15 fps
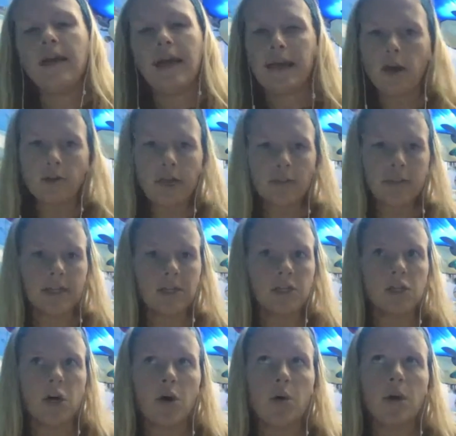And all that means,
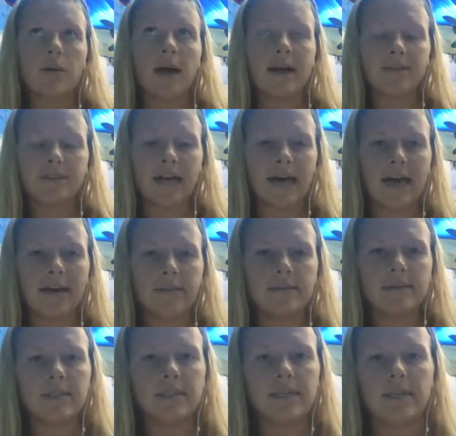so a lot of
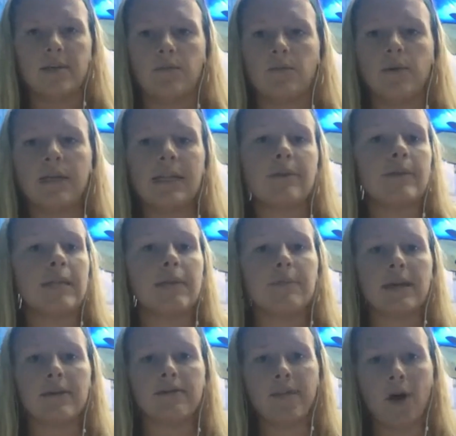times in really, really
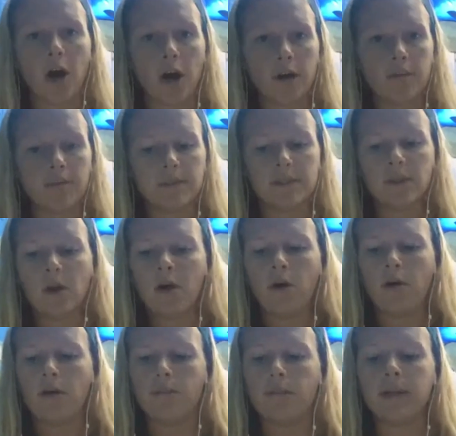big farms
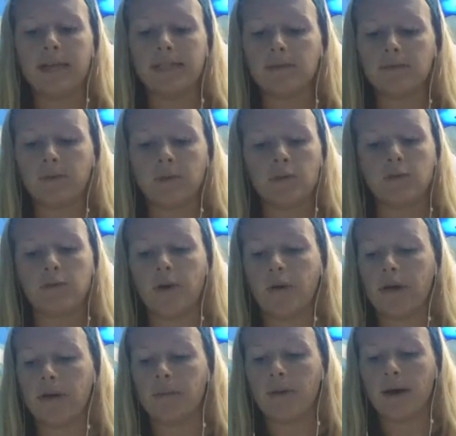or places where they're
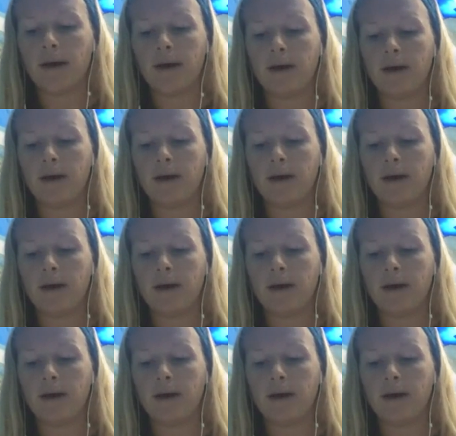growing